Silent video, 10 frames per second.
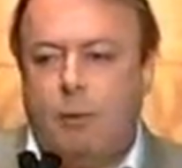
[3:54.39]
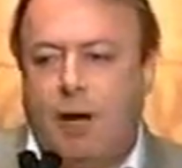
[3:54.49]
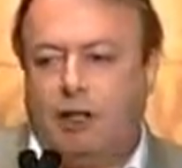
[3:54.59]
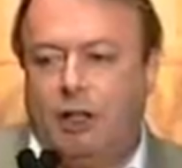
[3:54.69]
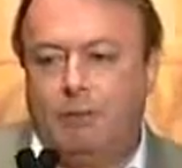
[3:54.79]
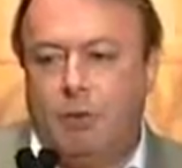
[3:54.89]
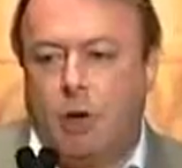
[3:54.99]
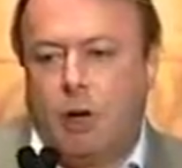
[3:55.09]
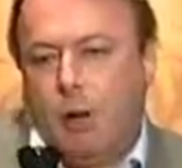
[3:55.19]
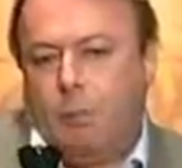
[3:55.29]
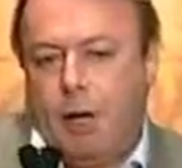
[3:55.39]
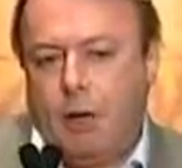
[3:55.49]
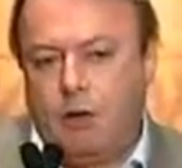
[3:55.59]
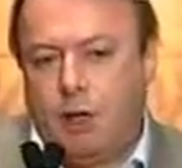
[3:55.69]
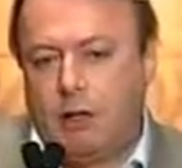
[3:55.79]
God-bashing book.
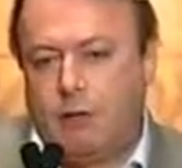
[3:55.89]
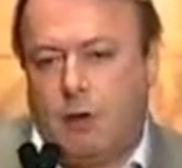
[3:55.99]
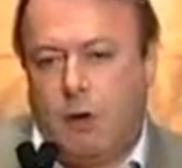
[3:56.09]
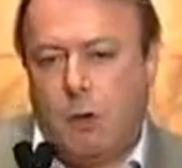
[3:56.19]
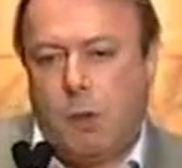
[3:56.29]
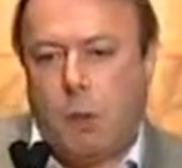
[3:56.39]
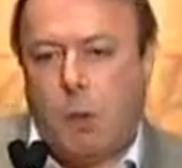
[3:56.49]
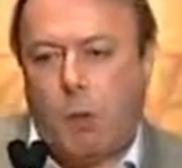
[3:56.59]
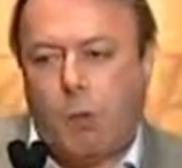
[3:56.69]
I'll pay your debts for you.